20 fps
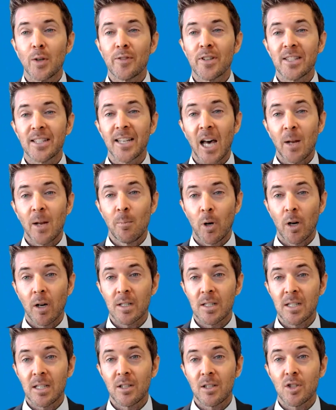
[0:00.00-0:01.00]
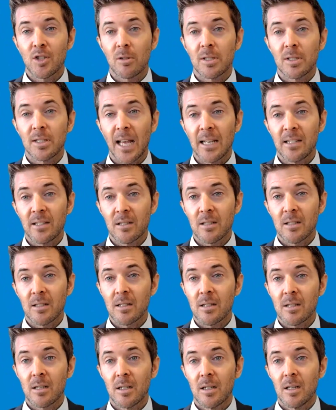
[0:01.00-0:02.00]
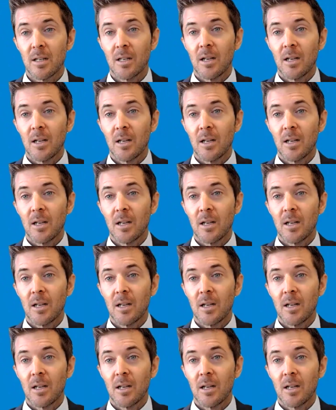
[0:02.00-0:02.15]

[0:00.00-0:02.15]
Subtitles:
of side pocketing distressed assets?